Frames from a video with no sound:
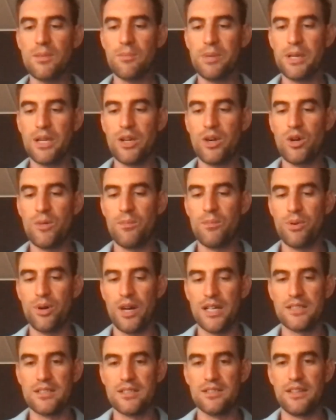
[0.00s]
Bitcoin
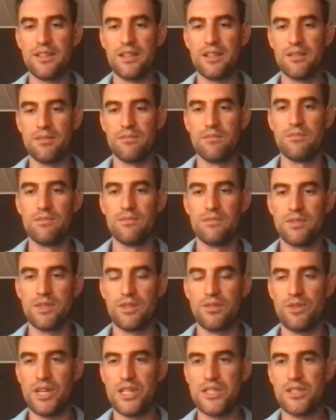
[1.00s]
price, and then
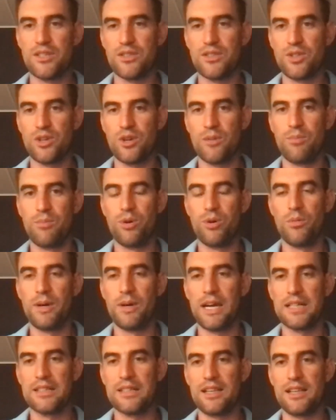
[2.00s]
the recent sort of
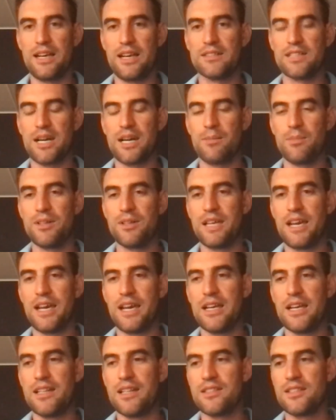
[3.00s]
pullback in the last couple of
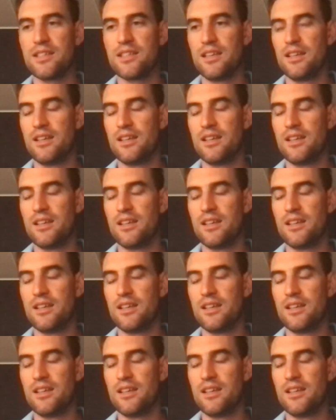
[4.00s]
days.